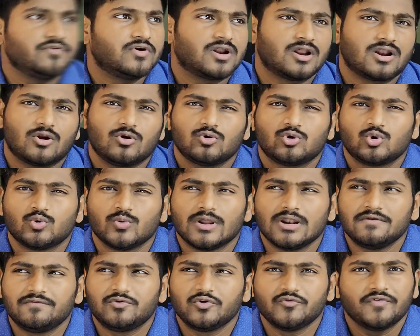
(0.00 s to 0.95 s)
for around
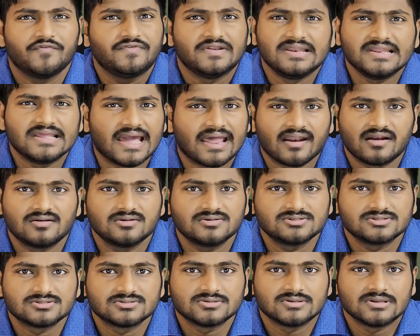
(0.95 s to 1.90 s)
12 to 15
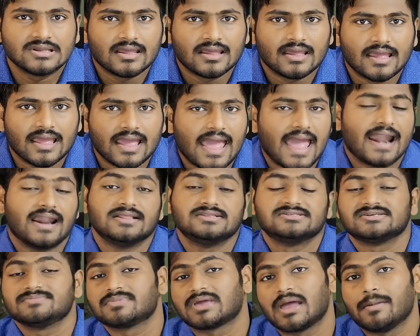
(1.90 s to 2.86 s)
characters. Add in some
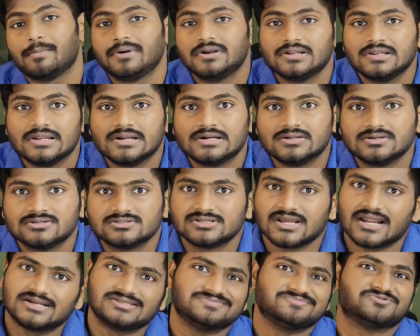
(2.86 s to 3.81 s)
capital letters, add
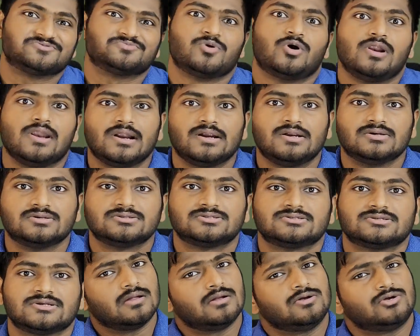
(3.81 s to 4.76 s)
in some small
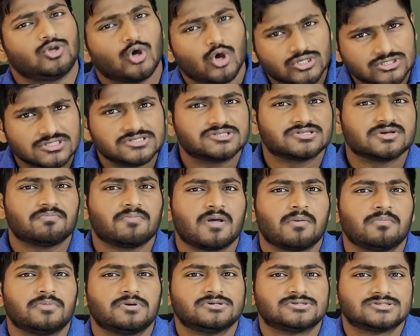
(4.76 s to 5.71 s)
letters. Toss in
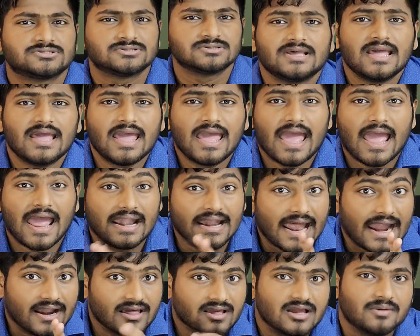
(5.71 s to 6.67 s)
some numbers and add
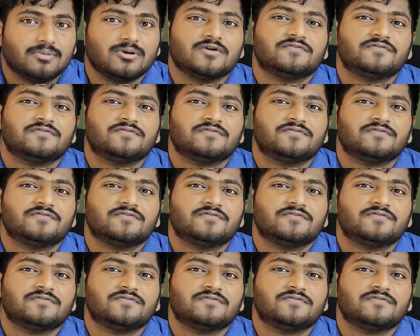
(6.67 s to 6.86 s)
a couple of